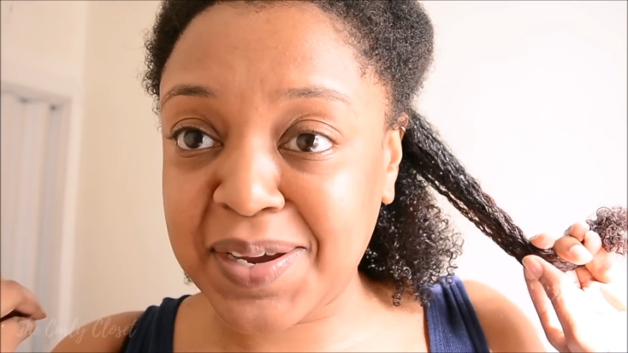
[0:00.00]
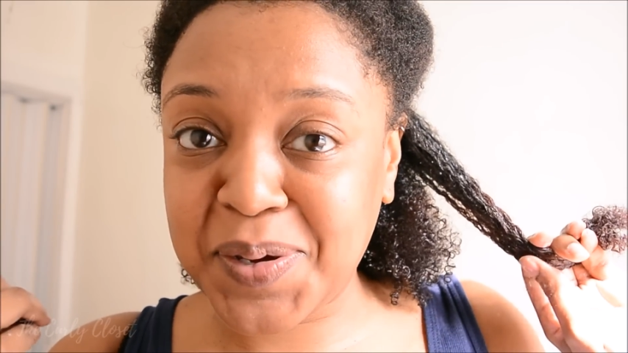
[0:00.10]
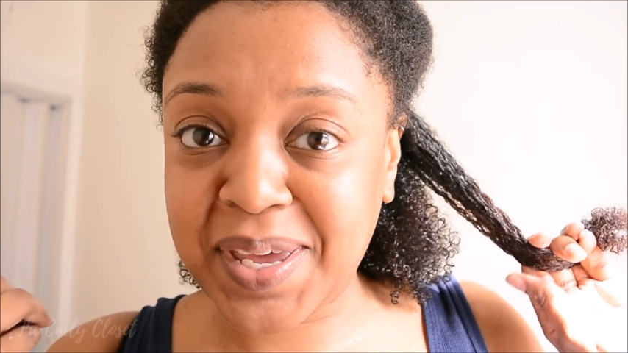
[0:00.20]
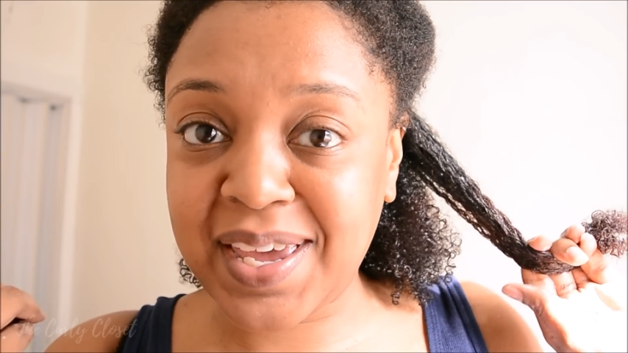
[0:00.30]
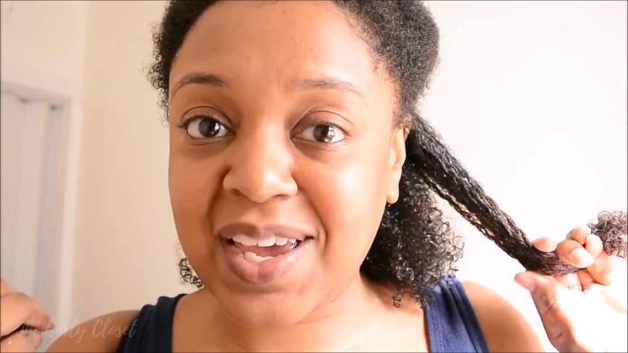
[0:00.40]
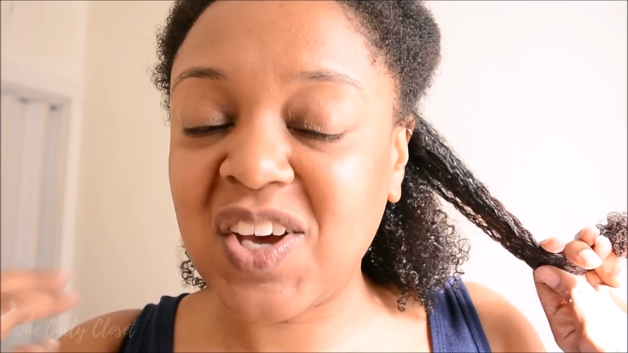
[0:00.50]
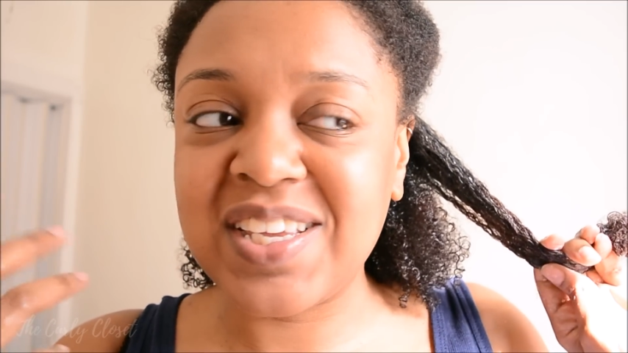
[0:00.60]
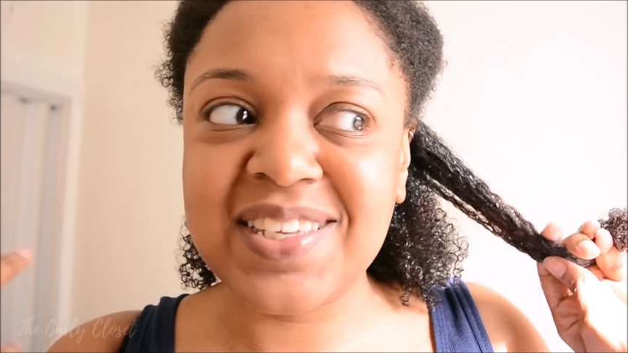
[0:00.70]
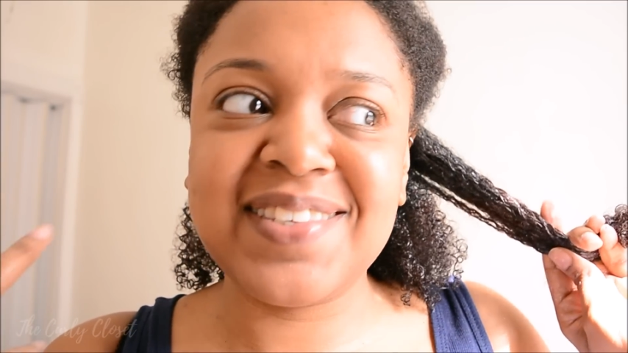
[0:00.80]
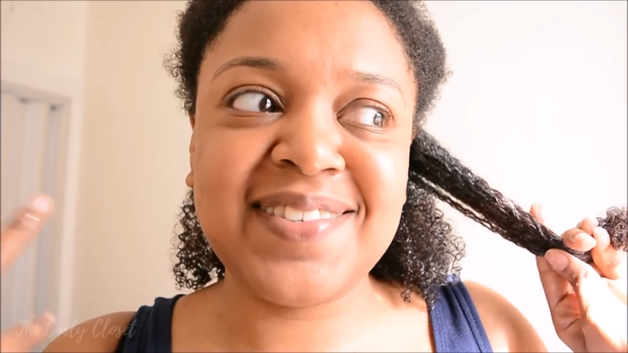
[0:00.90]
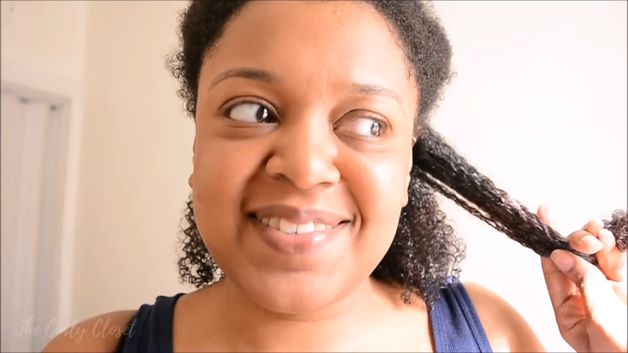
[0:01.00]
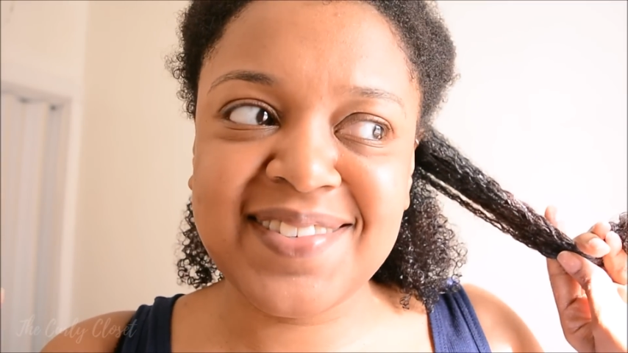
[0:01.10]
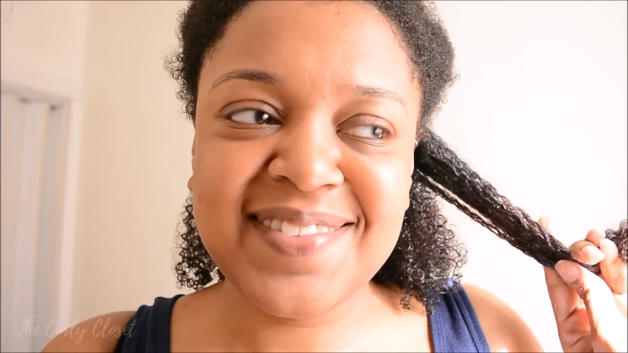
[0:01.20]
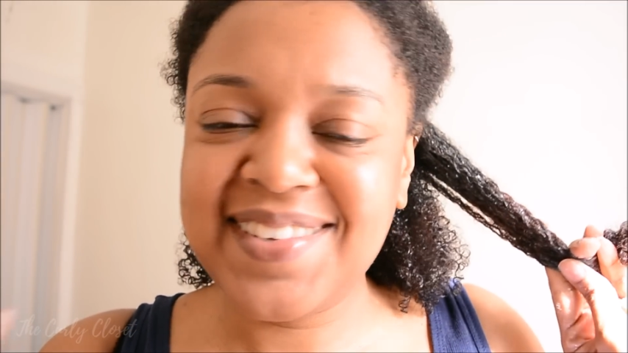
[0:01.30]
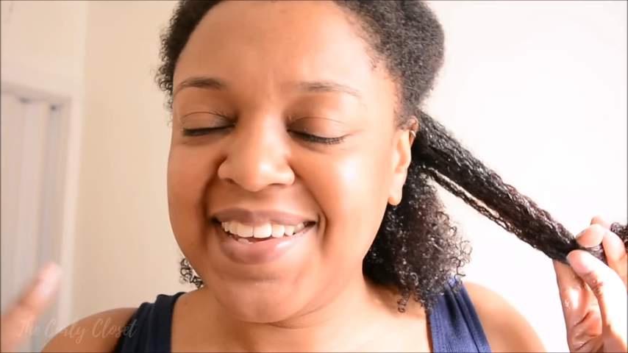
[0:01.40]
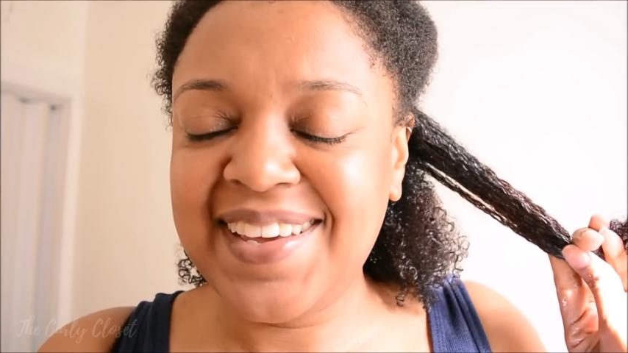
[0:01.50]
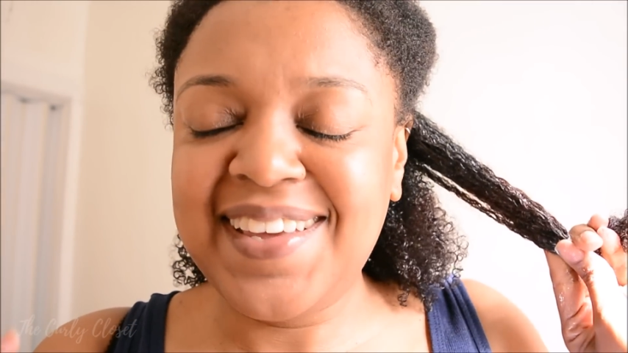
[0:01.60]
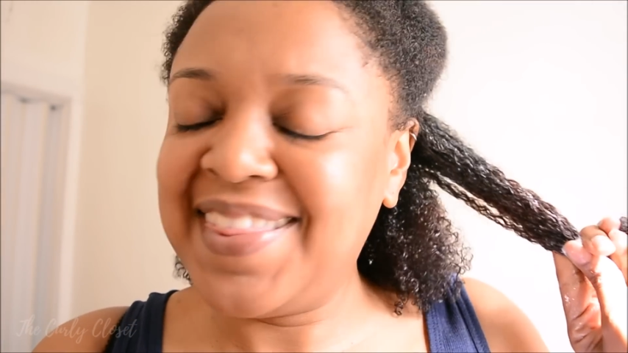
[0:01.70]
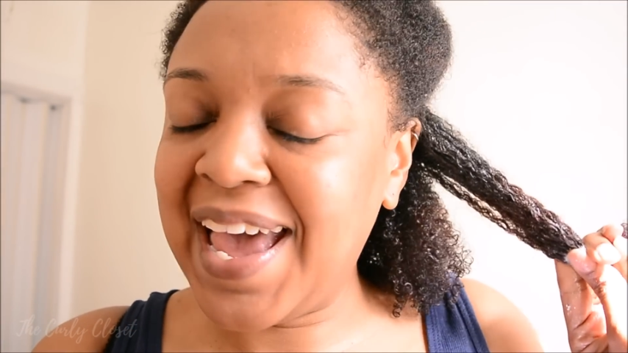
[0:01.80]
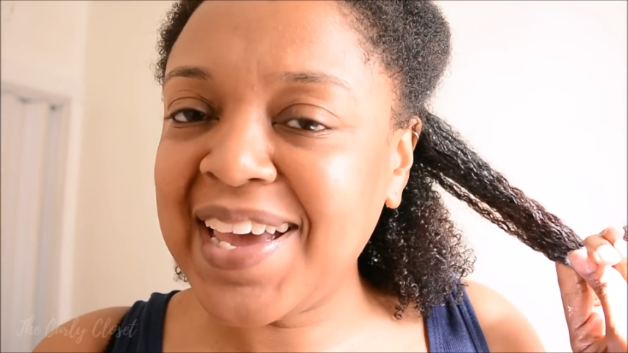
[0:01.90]
okay, because
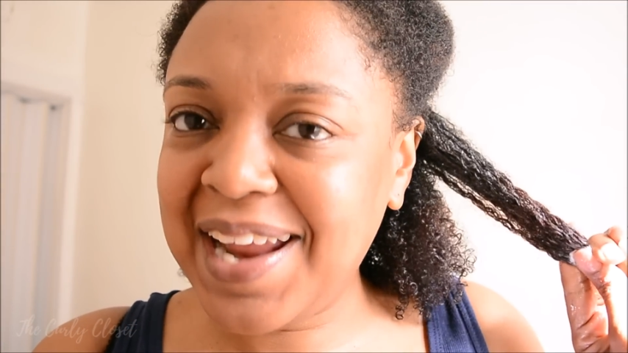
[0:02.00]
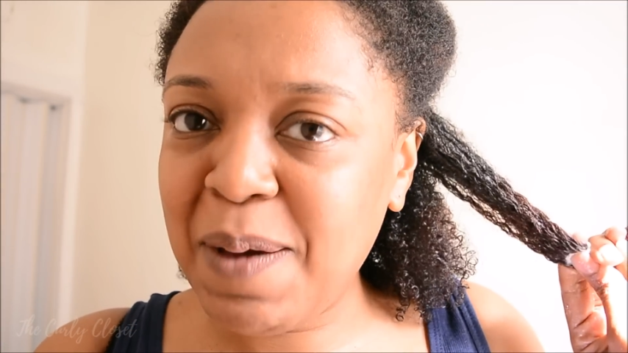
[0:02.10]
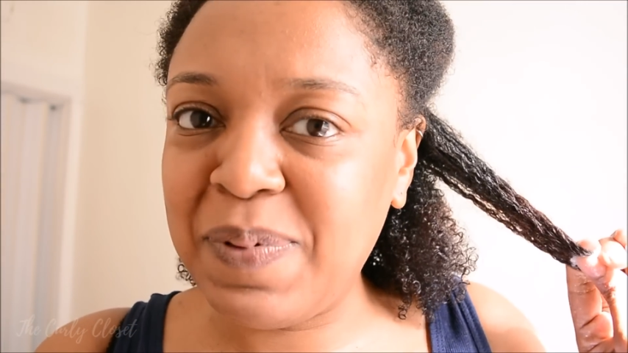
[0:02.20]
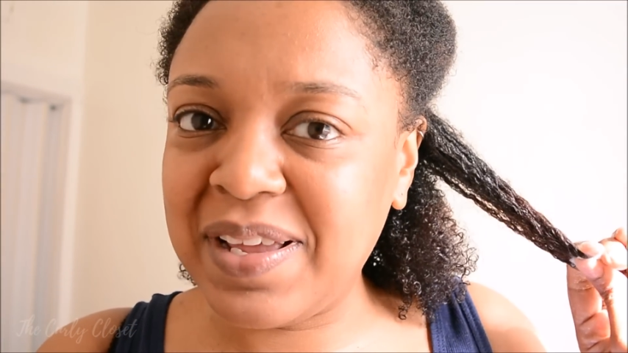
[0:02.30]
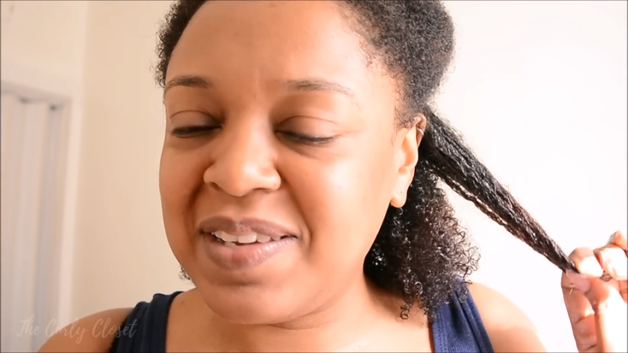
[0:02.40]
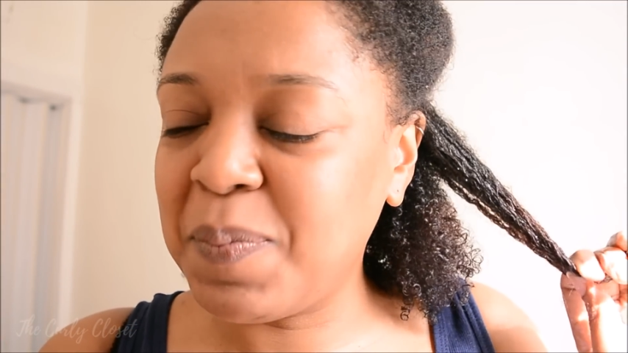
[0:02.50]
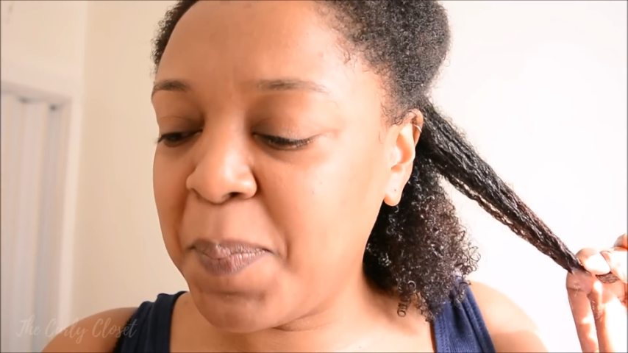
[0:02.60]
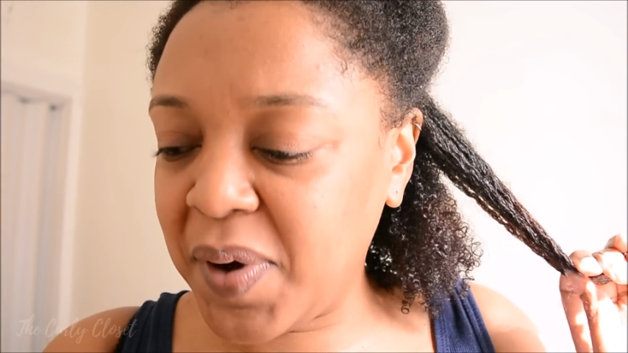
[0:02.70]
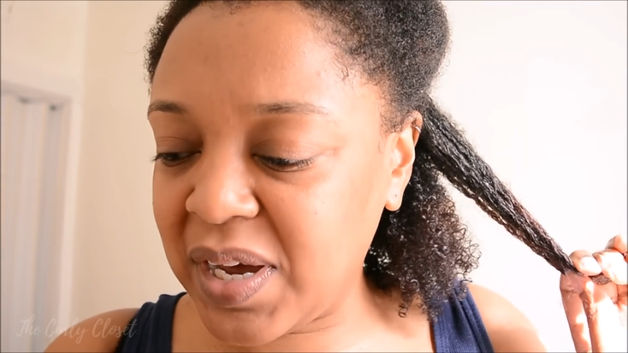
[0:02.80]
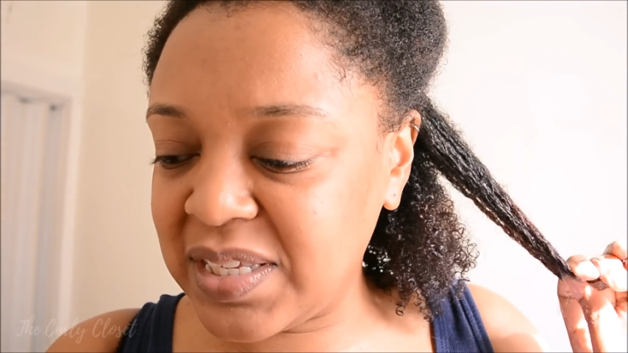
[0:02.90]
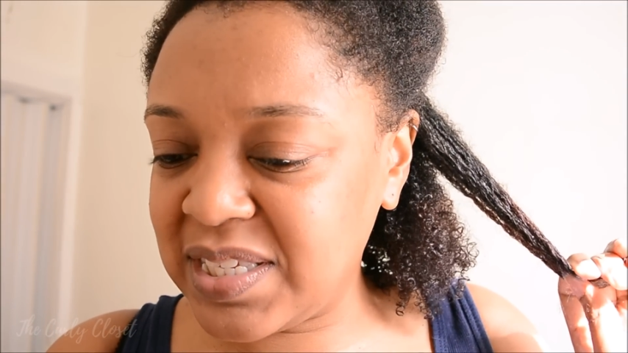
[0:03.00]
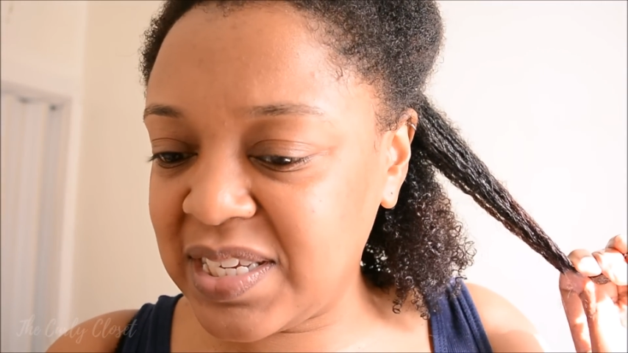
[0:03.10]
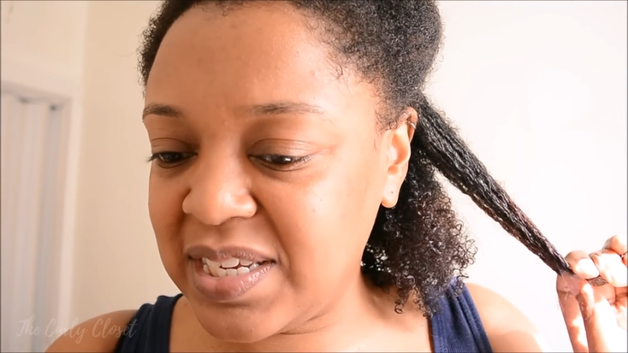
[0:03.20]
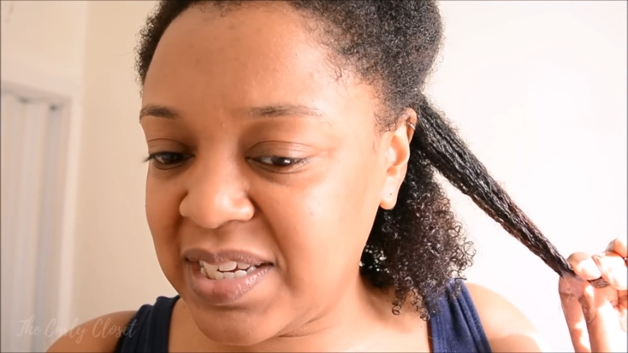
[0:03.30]
that can happen, but